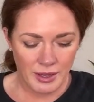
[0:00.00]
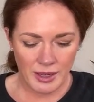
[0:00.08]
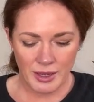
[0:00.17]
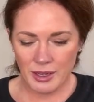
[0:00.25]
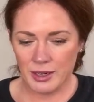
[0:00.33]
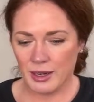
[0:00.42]

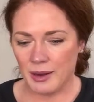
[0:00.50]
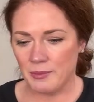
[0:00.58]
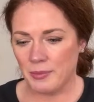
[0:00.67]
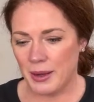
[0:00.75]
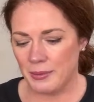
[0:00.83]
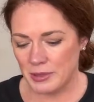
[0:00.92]
And I'm
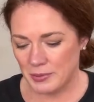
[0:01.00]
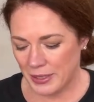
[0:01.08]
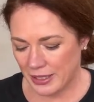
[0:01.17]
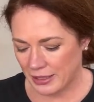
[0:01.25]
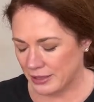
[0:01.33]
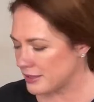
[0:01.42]
pumped
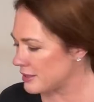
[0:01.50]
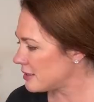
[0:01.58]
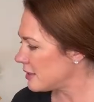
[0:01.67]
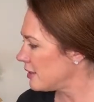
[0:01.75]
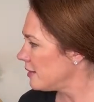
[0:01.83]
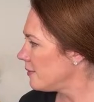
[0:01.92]
because
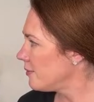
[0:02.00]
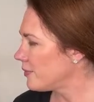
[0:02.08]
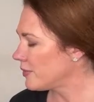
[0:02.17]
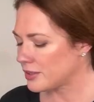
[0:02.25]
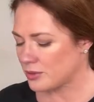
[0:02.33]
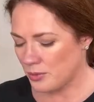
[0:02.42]

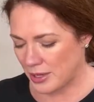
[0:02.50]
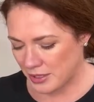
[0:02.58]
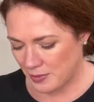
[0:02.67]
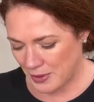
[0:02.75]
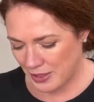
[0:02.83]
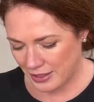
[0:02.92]
this
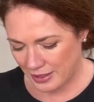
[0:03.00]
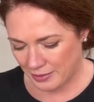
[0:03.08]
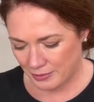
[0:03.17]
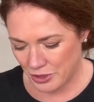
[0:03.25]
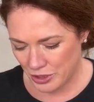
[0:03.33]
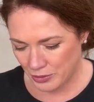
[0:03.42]
recipe that
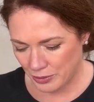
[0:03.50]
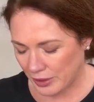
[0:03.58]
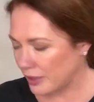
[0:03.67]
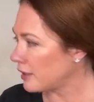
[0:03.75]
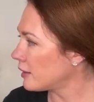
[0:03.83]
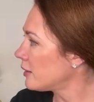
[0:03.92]
I'm
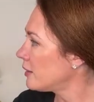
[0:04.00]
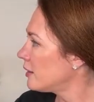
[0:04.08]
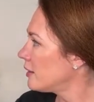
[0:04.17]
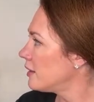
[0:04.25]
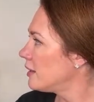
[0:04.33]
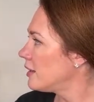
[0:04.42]
doing,
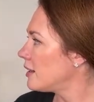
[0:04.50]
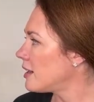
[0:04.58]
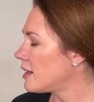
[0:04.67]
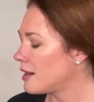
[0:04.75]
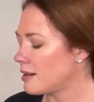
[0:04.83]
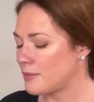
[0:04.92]

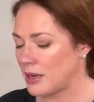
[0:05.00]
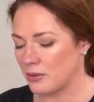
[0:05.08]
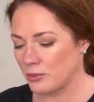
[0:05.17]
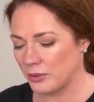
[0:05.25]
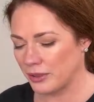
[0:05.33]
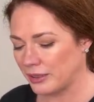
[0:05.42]
I
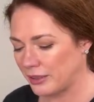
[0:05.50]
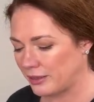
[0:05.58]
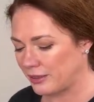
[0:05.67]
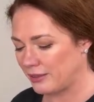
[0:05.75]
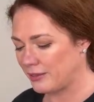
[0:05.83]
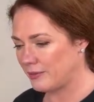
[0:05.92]
really
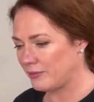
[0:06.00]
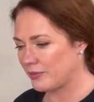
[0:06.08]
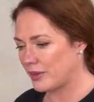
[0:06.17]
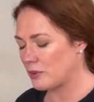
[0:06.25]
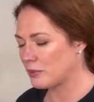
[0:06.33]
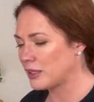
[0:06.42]

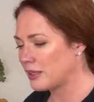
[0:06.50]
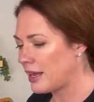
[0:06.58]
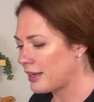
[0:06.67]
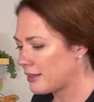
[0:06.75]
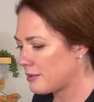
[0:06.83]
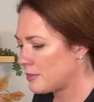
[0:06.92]

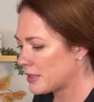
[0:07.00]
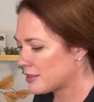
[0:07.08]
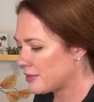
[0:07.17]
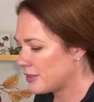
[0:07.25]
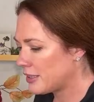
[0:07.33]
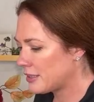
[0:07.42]
like the mix
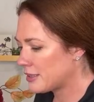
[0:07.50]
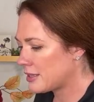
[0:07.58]
of it.